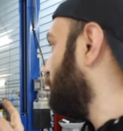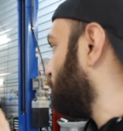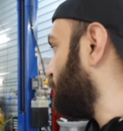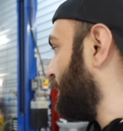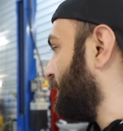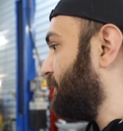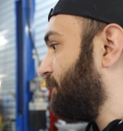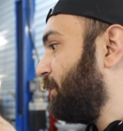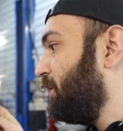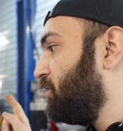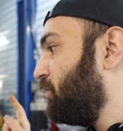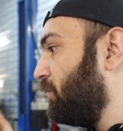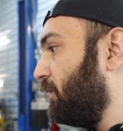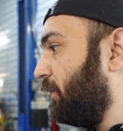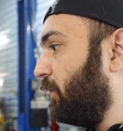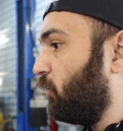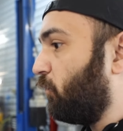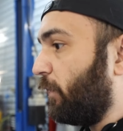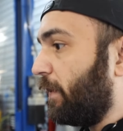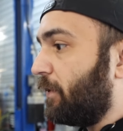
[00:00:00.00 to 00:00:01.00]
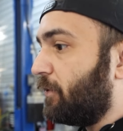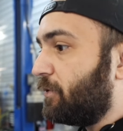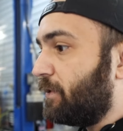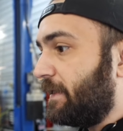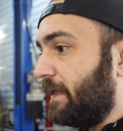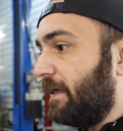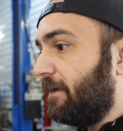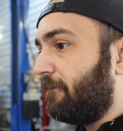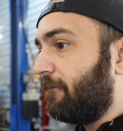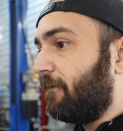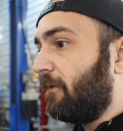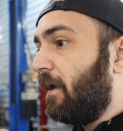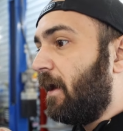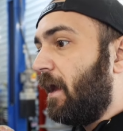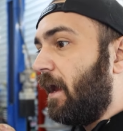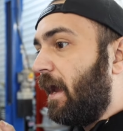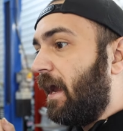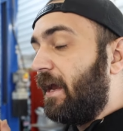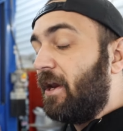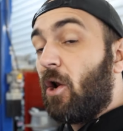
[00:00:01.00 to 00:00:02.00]
The transmission, the rear diff,
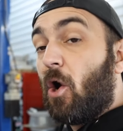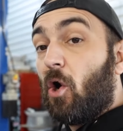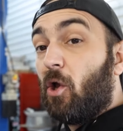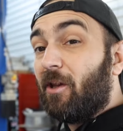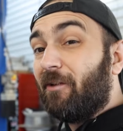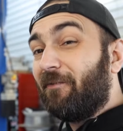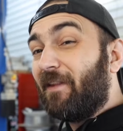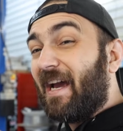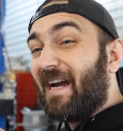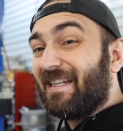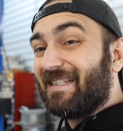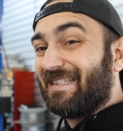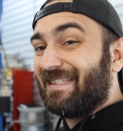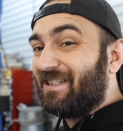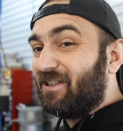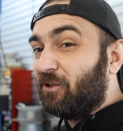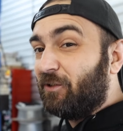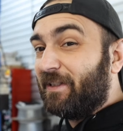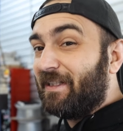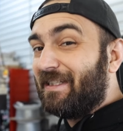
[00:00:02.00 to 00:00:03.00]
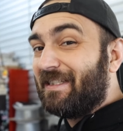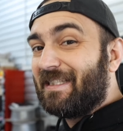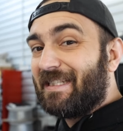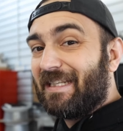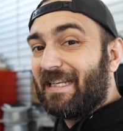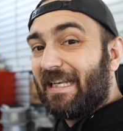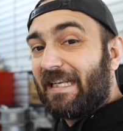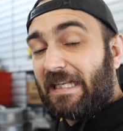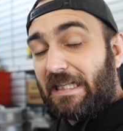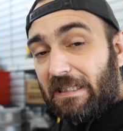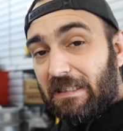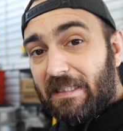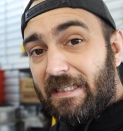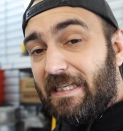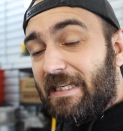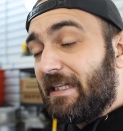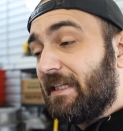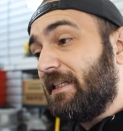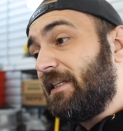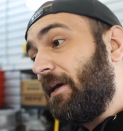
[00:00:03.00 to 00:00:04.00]
and all of that still needs to get
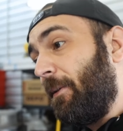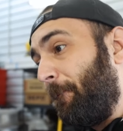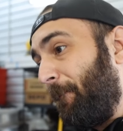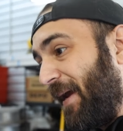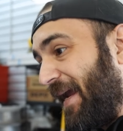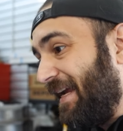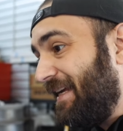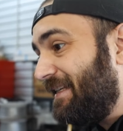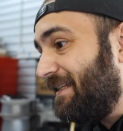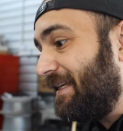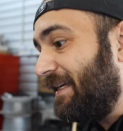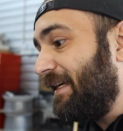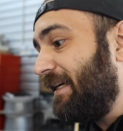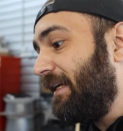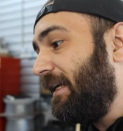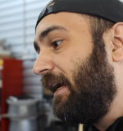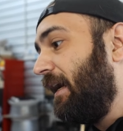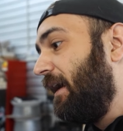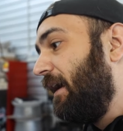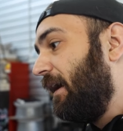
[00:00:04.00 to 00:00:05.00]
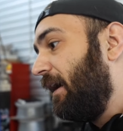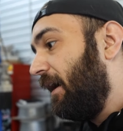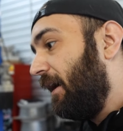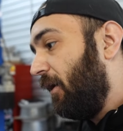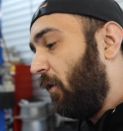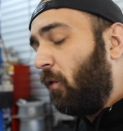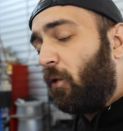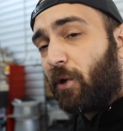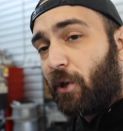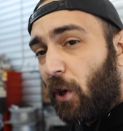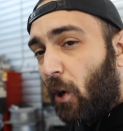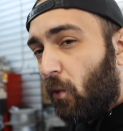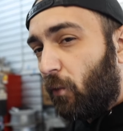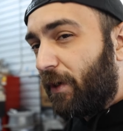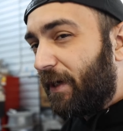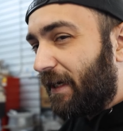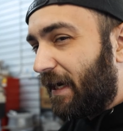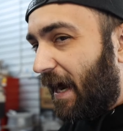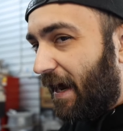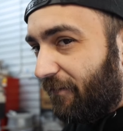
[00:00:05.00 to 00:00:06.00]
cleaned, painted, uh, or
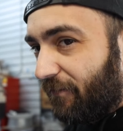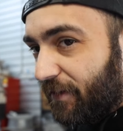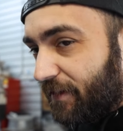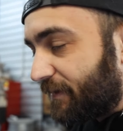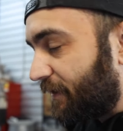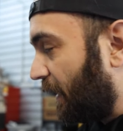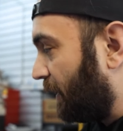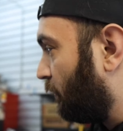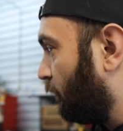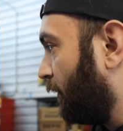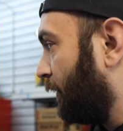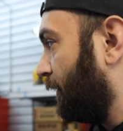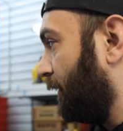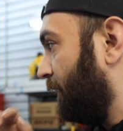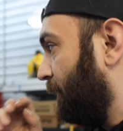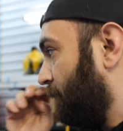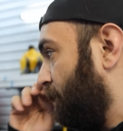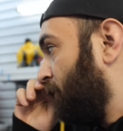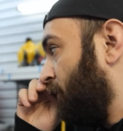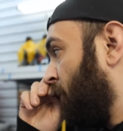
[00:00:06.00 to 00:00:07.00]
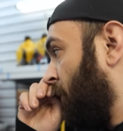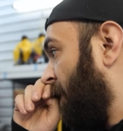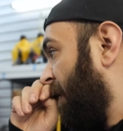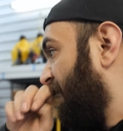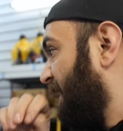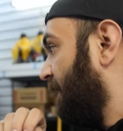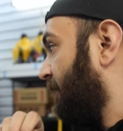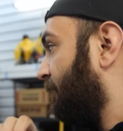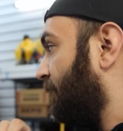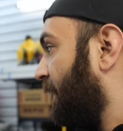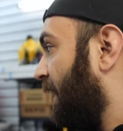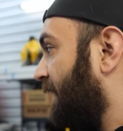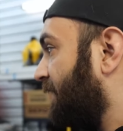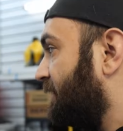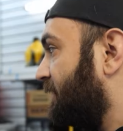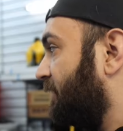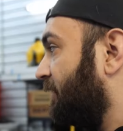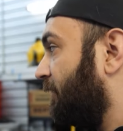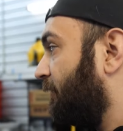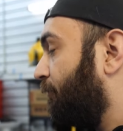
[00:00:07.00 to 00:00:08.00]
coated. I haven't decided what I'm gonna do quite yet for
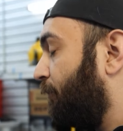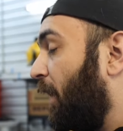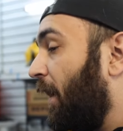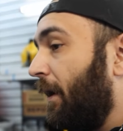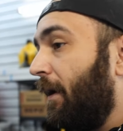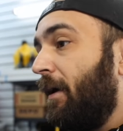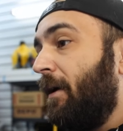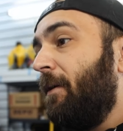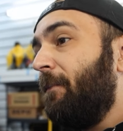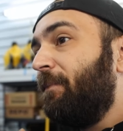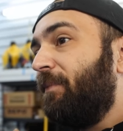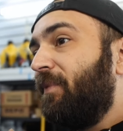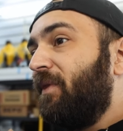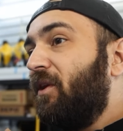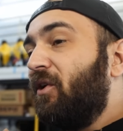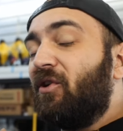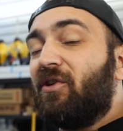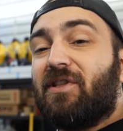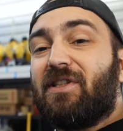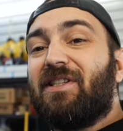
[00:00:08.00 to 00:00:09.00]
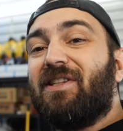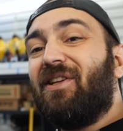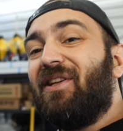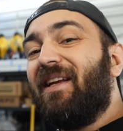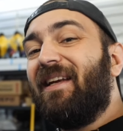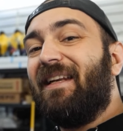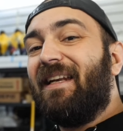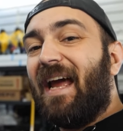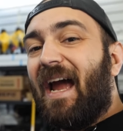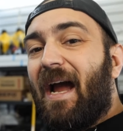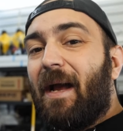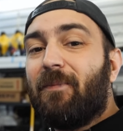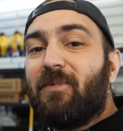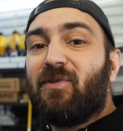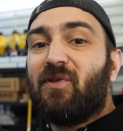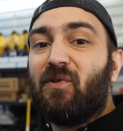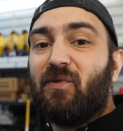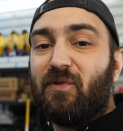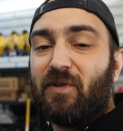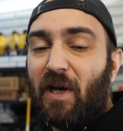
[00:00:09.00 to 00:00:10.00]
that stuff, but there's still an
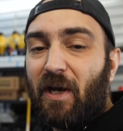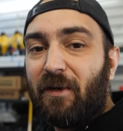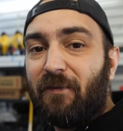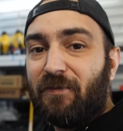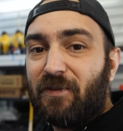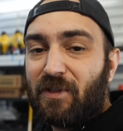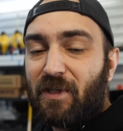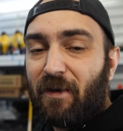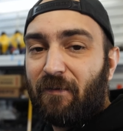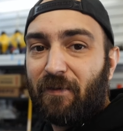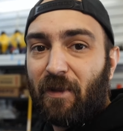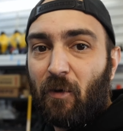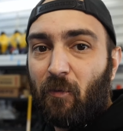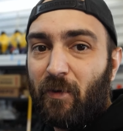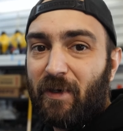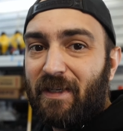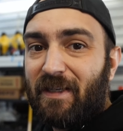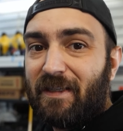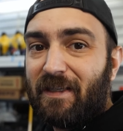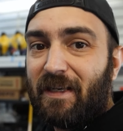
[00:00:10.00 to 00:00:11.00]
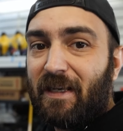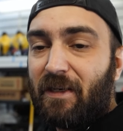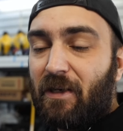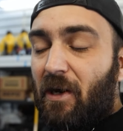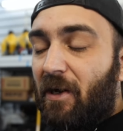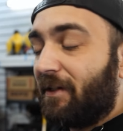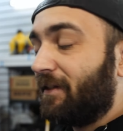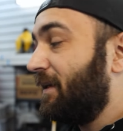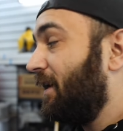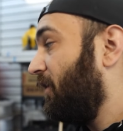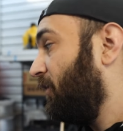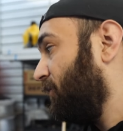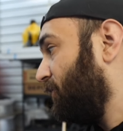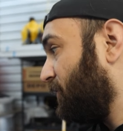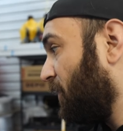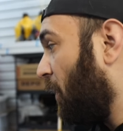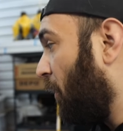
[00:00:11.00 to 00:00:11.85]
absolute ton of stuff that we need to get knocked out.